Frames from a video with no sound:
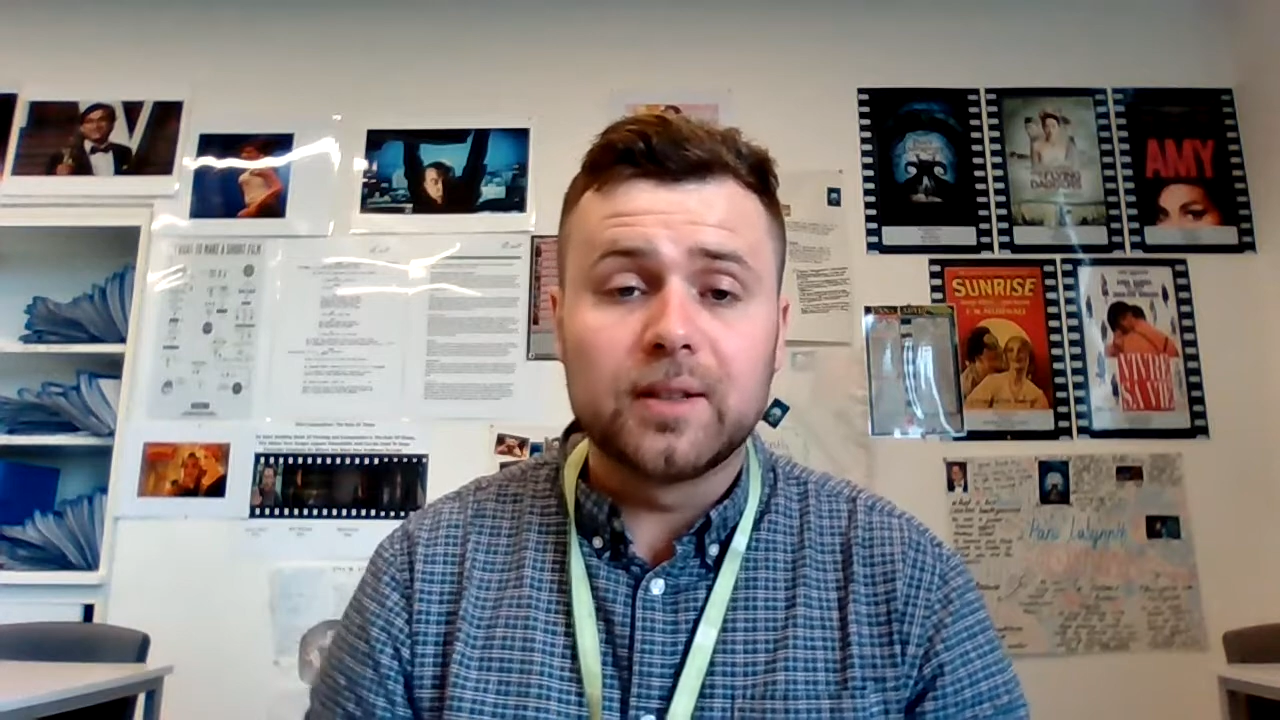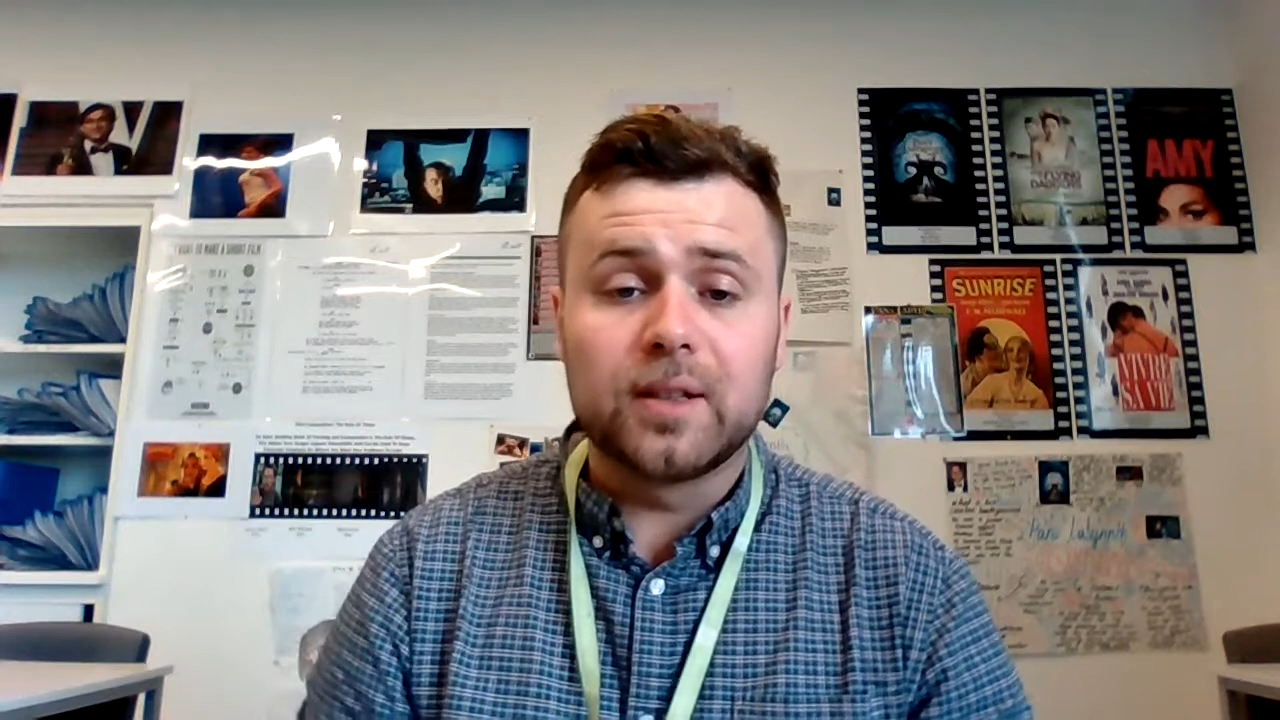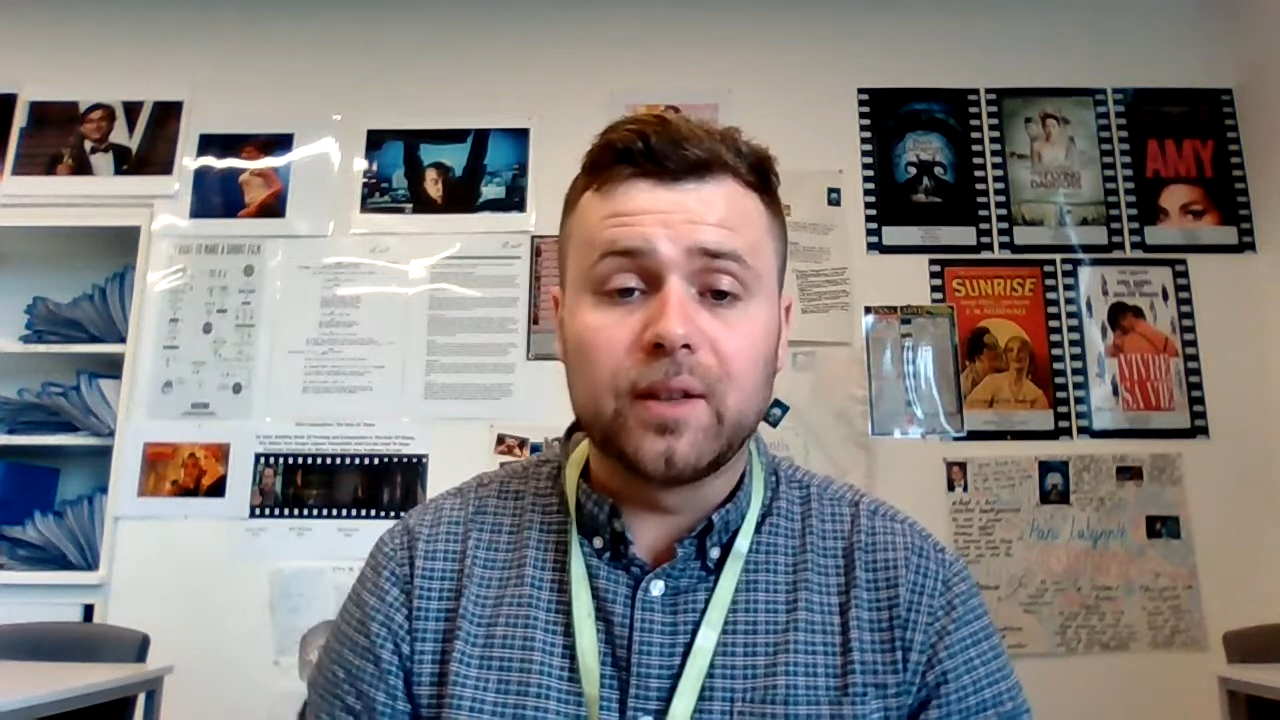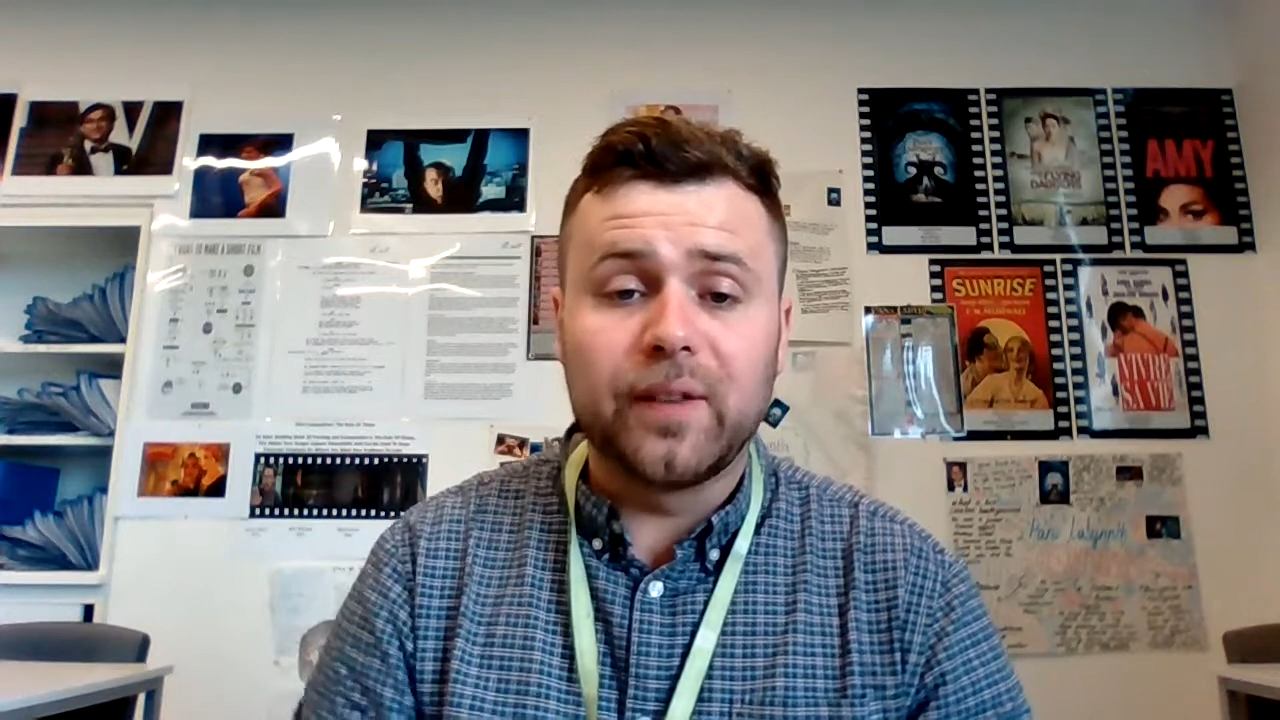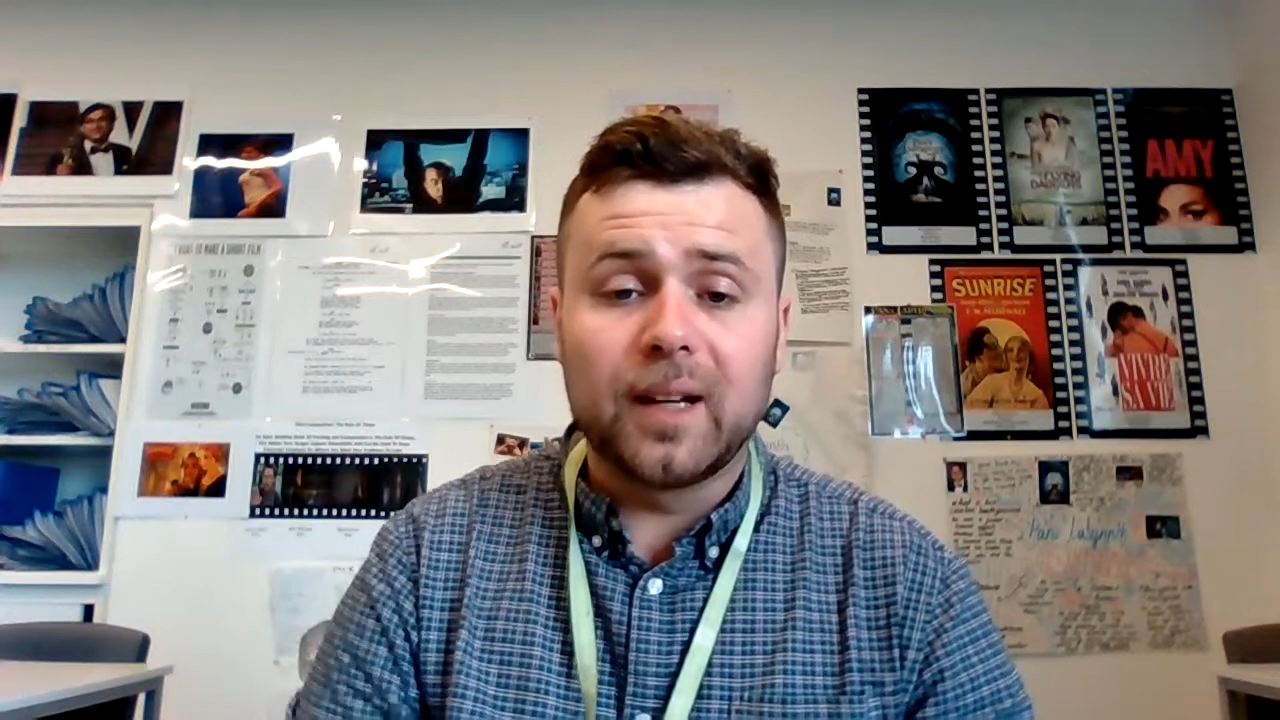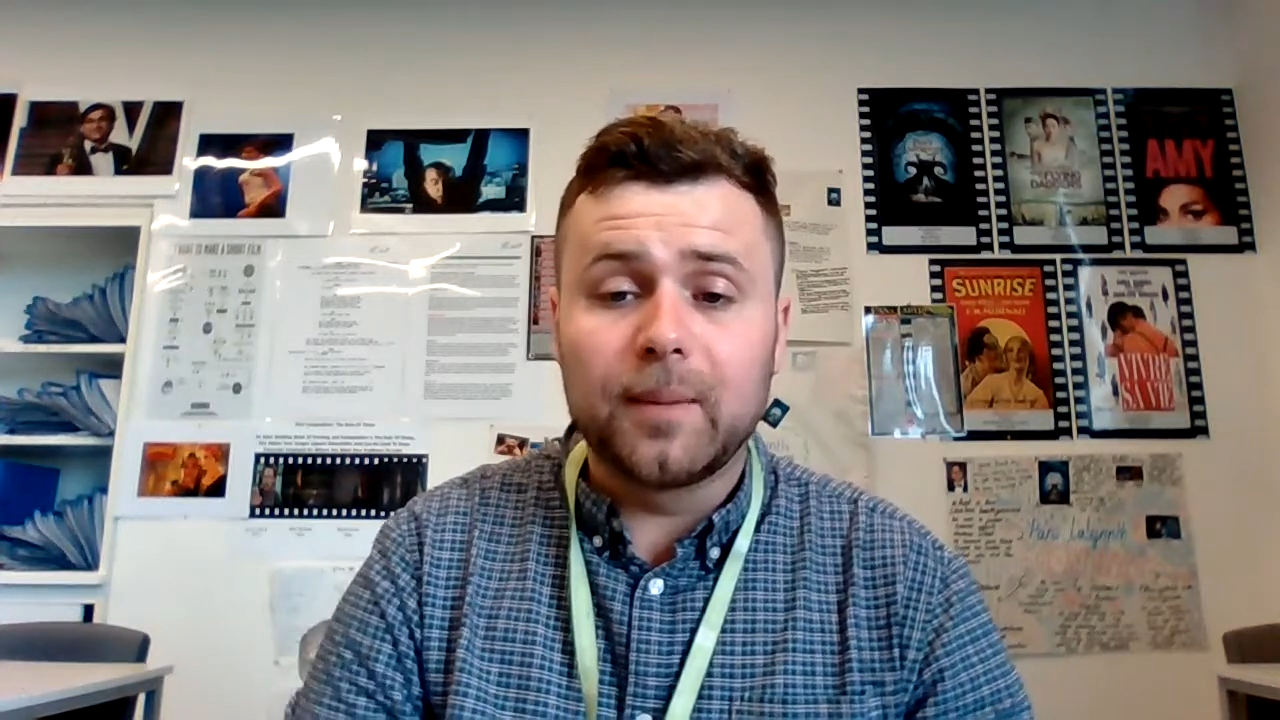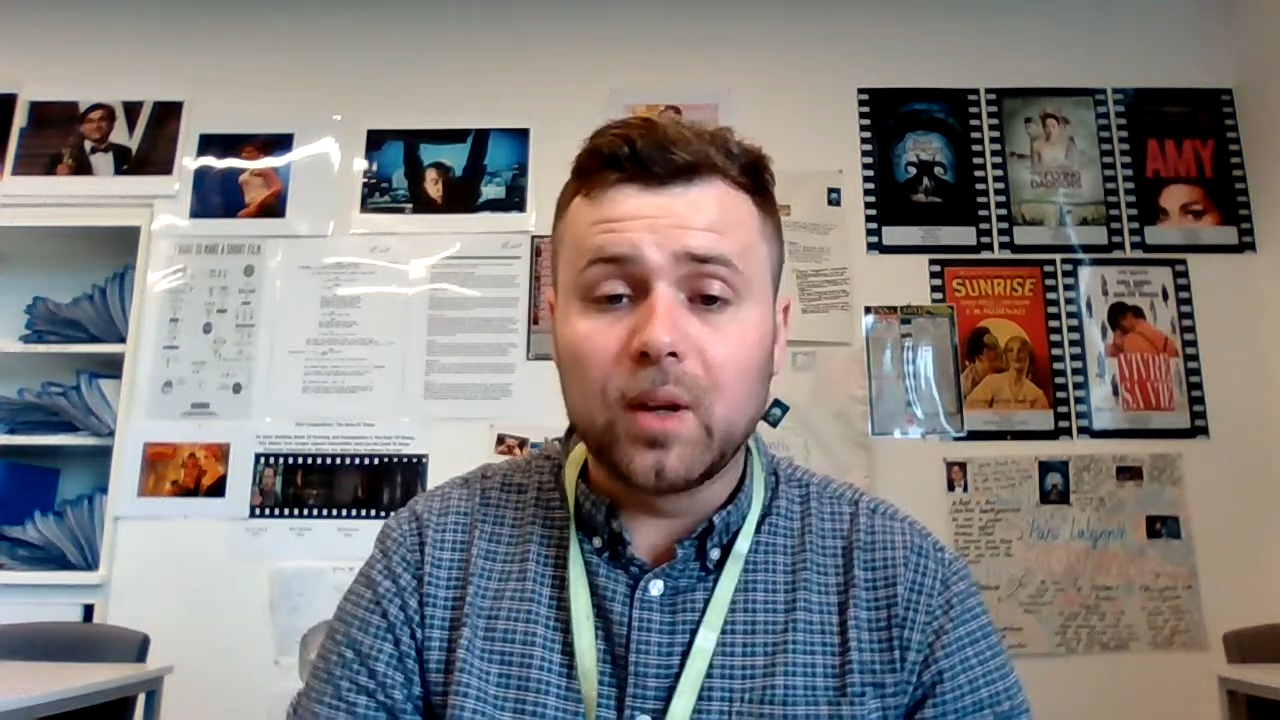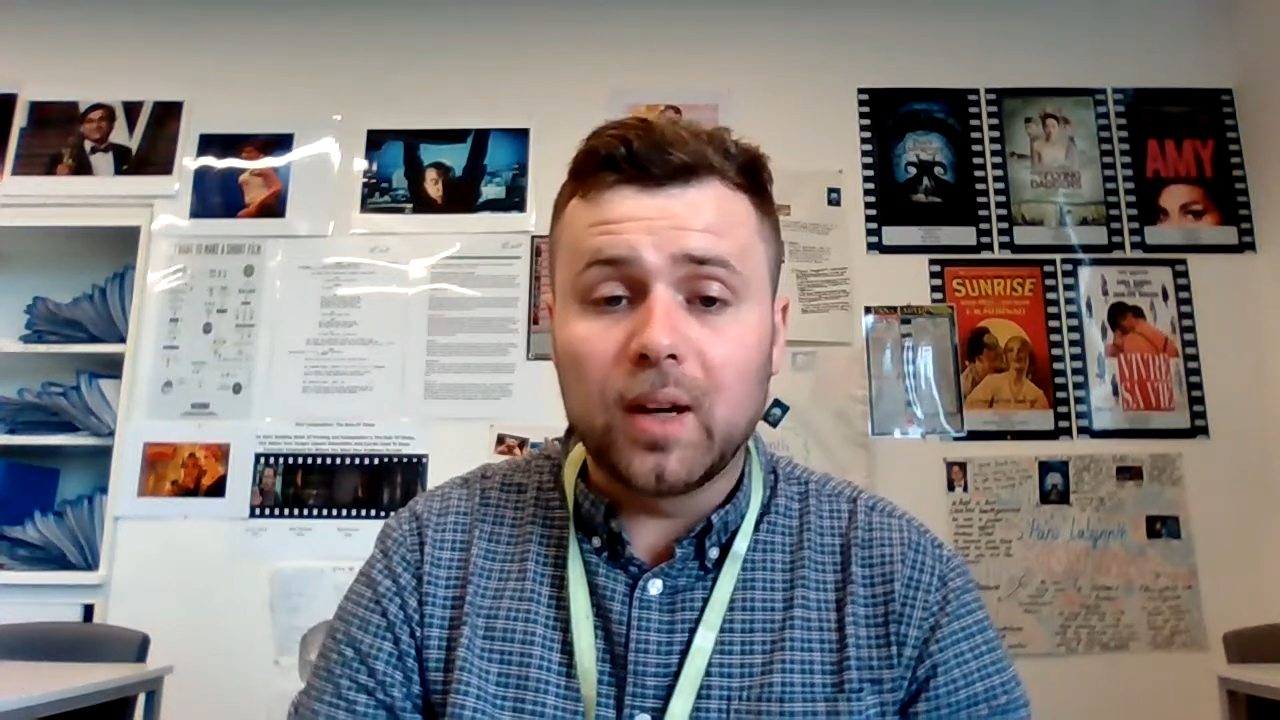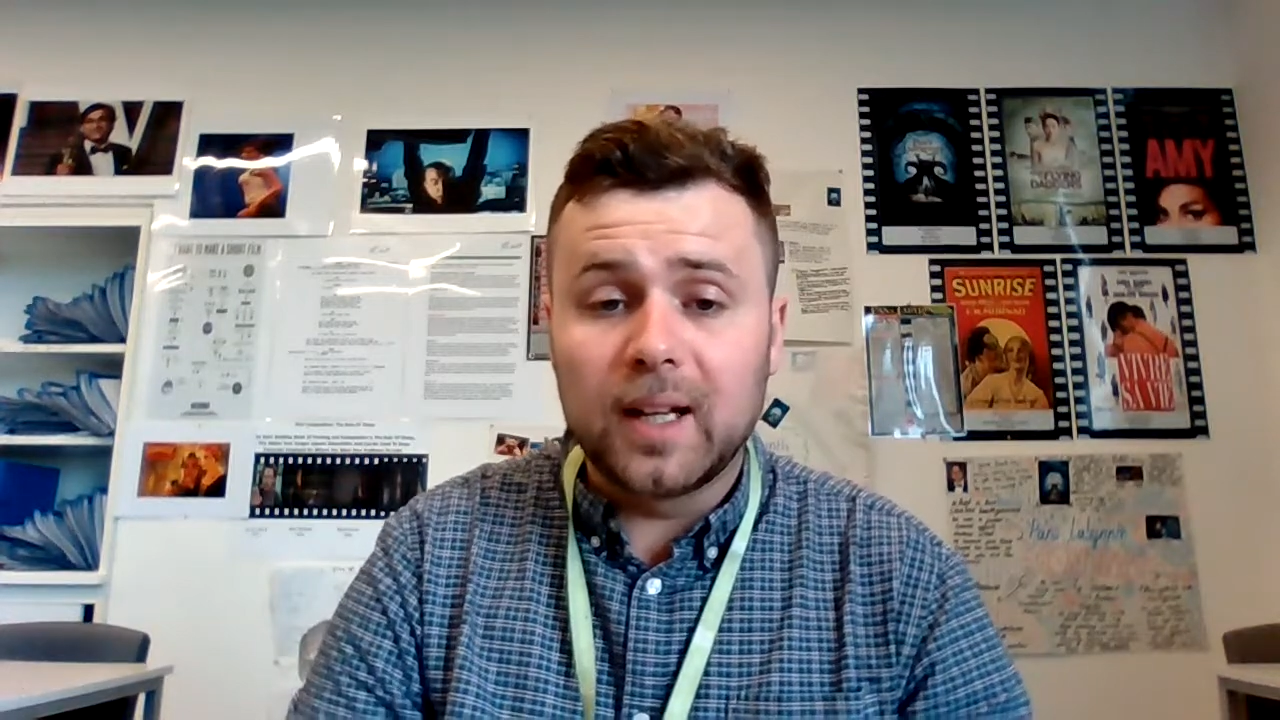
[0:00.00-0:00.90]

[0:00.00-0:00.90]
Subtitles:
to develop your